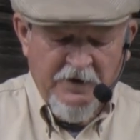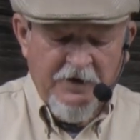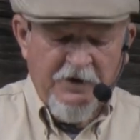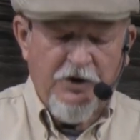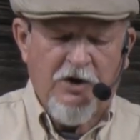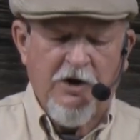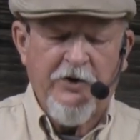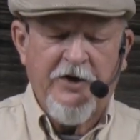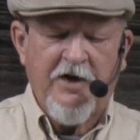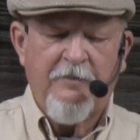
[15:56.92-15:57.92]
You glue
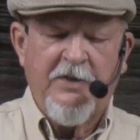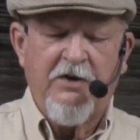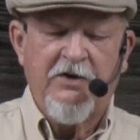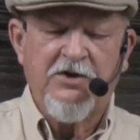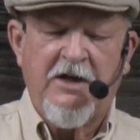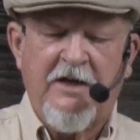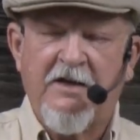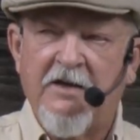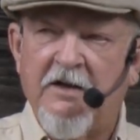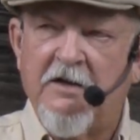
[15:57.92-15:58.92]
it up, it looks like
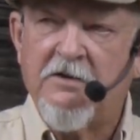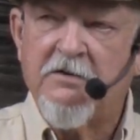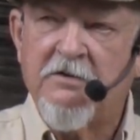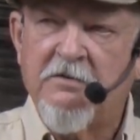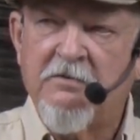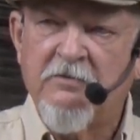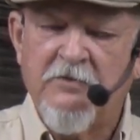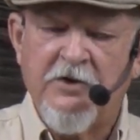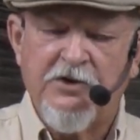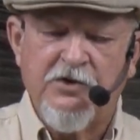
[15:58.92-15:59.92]
this.
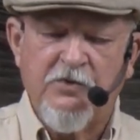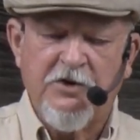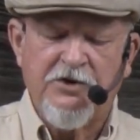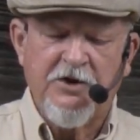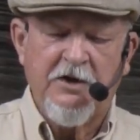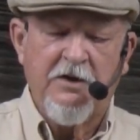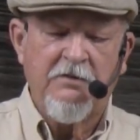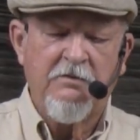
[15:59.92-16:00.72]
This is what you get.